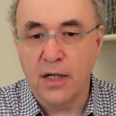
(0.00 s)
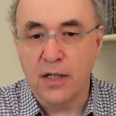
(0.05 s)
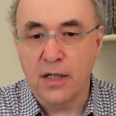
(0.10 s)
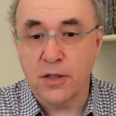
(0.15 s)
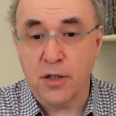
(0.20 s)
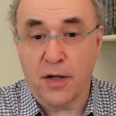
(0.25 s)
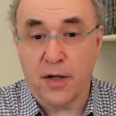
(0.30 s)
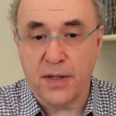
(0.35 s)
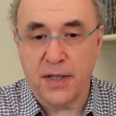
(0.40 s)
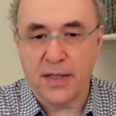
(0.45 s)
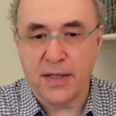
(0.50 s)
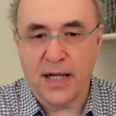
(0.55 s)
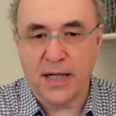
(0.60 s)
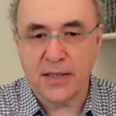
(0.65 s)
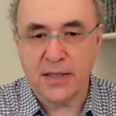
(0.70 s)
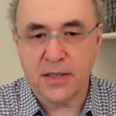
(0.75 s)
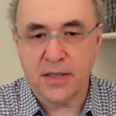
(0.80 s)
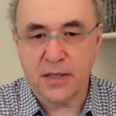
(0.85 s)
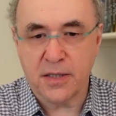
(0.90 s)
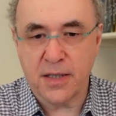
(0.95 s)
So, I think
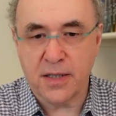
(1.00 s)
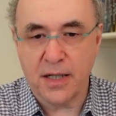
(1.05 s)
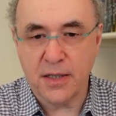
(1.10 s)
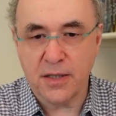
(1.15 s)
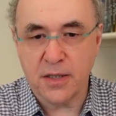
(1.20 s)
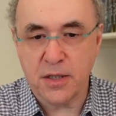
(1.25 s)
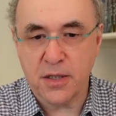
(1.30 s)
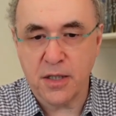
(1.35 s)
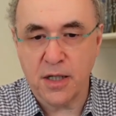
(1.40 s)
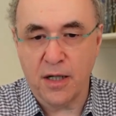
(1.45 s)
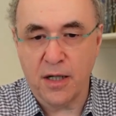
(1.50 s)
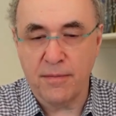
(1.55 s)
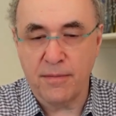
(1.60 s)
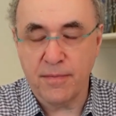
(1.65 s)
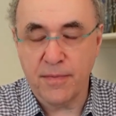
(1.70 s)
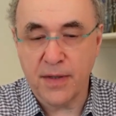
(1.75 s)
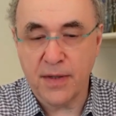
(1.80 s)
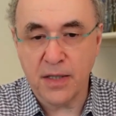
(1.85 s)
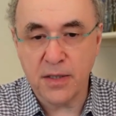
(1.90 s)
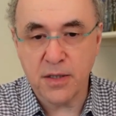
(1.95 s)
that's that's uh,
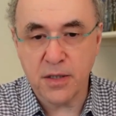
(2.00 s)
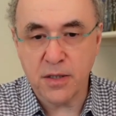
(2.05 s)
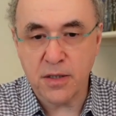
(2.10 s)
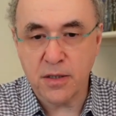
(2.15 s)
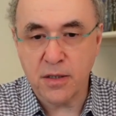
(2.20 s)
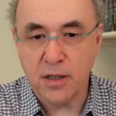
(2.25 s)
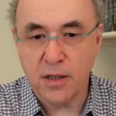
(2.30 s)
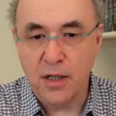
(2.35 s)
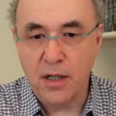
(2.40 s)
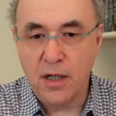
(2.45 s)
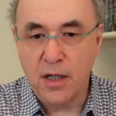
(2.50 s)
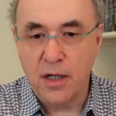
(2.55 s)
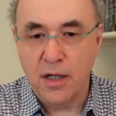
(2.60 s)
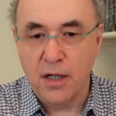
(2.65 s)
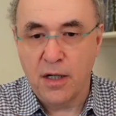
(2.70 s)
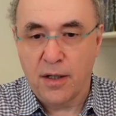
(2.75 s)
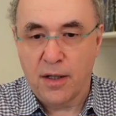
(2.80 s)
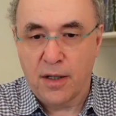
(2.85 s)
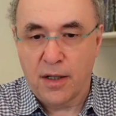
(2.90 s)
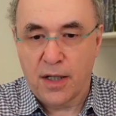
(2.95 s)
that's
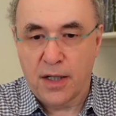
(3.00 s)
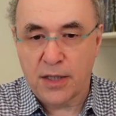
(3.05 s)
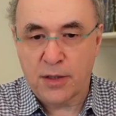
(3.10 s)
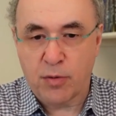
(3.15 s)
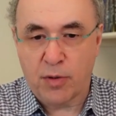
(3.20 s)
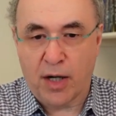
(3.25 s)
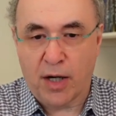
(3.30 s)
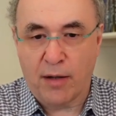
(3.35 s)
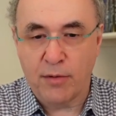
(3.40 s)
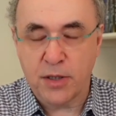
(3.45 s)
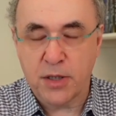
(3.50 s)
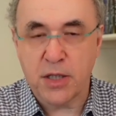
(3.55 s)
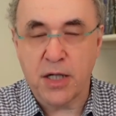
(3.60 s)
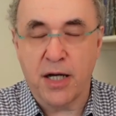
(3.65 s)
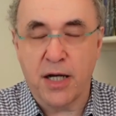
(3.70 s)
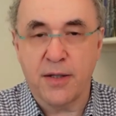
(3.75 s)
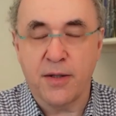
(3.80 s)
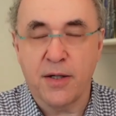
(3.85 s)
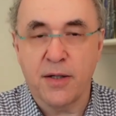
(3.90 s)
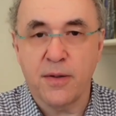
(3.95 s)
that's what I would
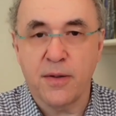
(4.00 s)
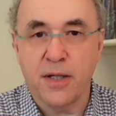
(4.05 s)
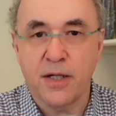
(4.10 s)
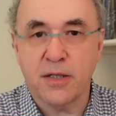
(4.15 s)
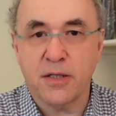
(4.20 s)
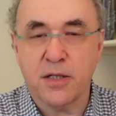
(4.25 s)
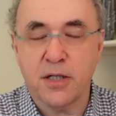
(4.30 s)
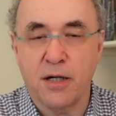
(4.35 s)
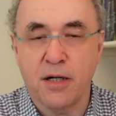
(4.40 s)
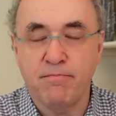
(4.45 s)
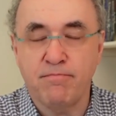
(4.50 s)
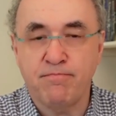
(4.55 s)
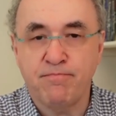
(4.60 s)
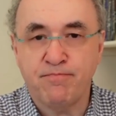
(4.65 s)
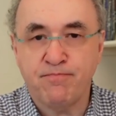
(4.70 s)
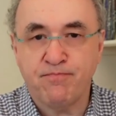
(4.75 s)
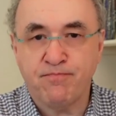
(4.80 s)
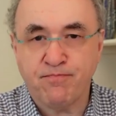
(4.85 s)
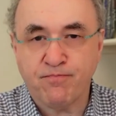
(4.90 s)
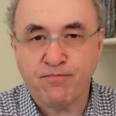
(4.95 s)
say. That that um,
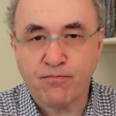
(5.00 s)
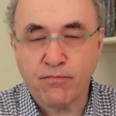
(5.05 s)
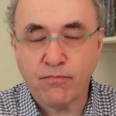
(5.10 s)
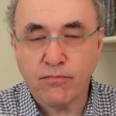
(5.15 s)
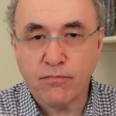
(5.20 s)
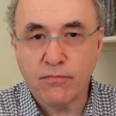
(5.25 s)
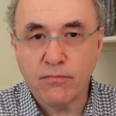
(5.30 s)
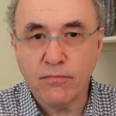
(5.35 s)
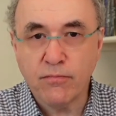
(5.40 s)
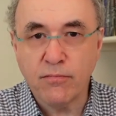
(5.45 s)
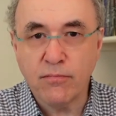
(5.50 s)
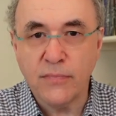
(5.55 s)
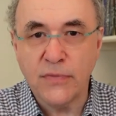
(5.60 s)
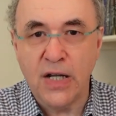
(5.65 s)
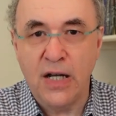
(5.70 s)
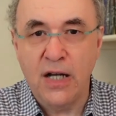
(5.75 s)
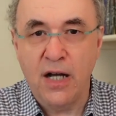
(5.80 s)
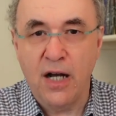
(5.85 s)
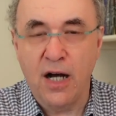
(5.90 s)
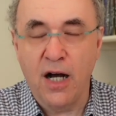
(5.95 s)

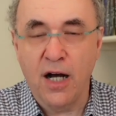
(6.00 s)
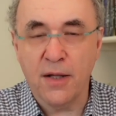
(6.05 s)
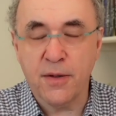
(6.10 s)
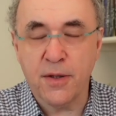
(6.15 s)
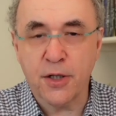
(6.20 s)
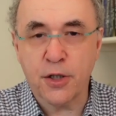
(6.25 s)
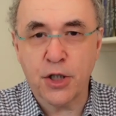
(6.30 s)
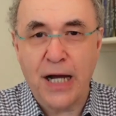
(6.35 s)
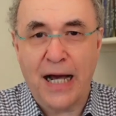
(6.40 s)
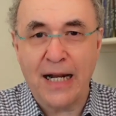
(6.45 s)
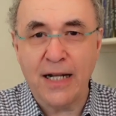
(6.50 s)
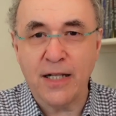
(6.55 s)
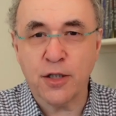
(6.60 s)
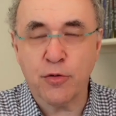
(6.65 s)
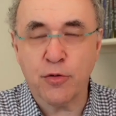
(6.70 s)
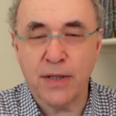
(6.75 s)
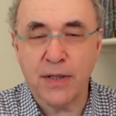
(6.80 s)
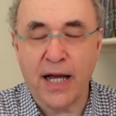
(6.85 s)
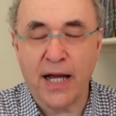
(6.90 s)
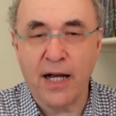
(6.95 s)
uh, the
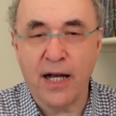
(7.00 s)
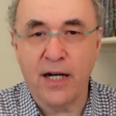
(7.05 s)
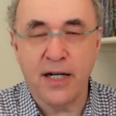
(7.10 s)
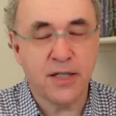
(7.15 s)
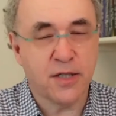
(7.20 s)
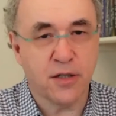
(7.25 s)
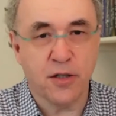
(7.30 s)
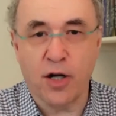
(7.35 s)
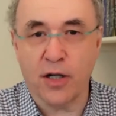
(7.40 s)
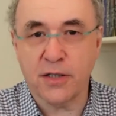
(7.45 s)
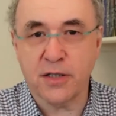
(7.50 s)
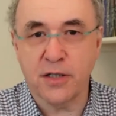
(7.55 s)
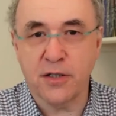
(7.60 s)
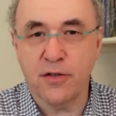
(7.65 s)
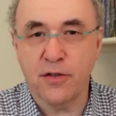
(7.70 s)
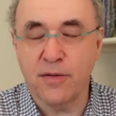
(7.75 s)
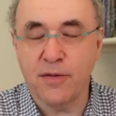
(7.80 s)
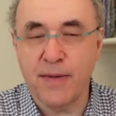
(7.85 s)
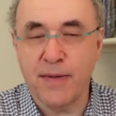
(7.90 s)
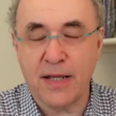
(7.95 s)
challenge with AI is not to
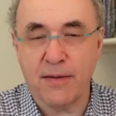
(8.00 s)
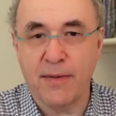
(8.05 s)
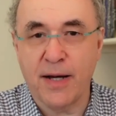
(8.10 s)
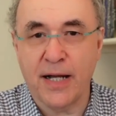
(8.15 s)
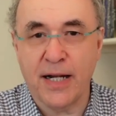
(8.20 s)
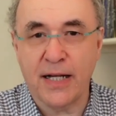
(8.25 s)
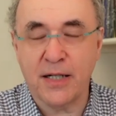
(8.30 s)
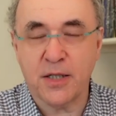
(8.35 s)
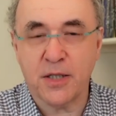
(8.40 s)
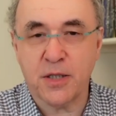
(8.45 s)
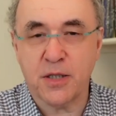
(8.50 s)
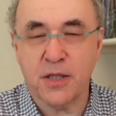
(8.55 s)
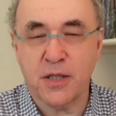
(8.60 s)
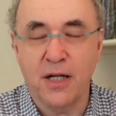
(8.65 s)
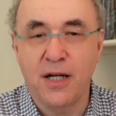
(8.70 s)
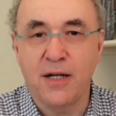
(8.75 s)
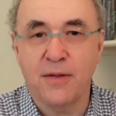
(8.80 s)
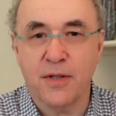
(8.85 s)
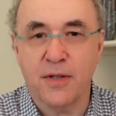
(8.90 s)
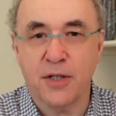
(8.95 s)
do the mathematics
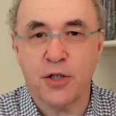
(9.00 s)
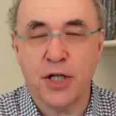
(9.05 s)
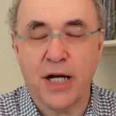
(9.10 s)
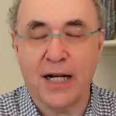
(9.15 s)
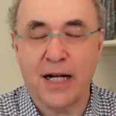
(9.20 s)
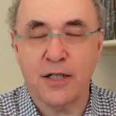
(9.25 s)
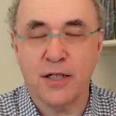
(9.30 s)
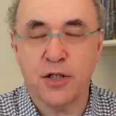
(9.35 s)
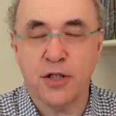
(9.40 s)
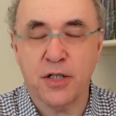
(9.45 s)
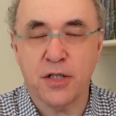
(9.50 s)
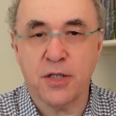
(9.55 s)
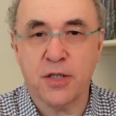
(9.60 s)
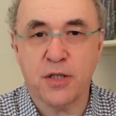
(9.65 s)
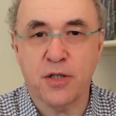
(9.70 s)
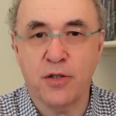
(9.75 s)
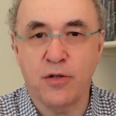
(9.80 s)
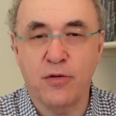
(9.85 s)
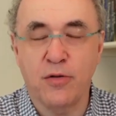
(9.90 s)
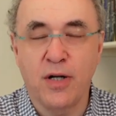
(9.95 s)
the challenge is
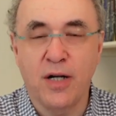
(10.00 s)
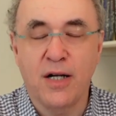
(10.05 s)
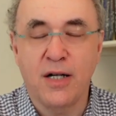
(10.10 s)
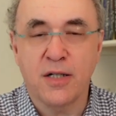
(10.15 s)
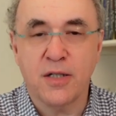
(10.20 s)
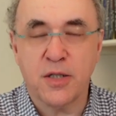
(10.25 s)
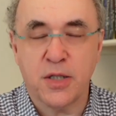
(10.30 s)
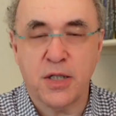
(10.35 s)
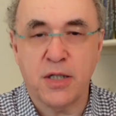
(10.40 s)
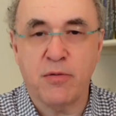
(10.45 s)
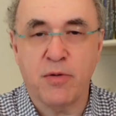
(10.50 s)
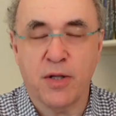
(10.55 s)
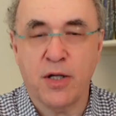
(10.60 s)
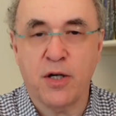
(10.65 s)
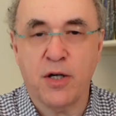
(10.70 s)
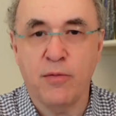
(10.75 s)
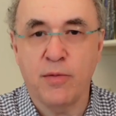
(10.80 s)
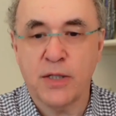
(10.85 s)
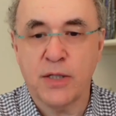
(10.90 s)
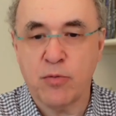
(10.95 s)
to see whether
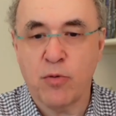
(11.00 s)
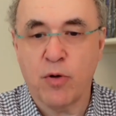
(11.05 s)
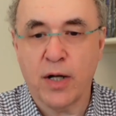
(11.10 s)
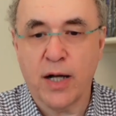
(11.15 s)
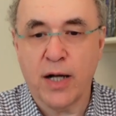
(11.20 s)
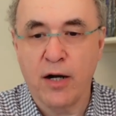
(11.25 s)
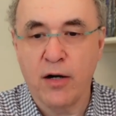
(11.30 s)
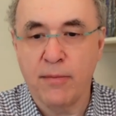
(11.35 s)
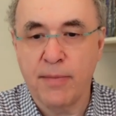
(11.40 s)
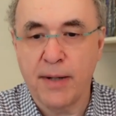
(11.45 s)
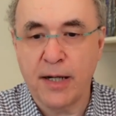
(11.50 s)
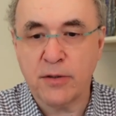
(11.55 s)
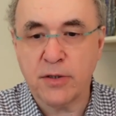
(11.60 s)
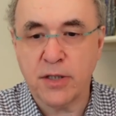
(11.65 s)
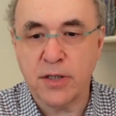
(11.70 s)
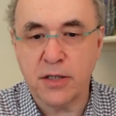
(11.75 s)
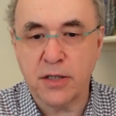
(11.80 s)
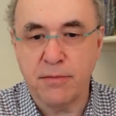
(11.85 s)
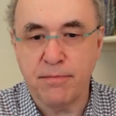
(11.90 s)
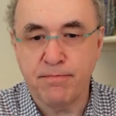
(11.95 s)
humans will care about
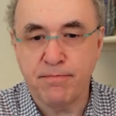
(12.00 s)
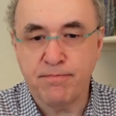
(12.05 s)
it.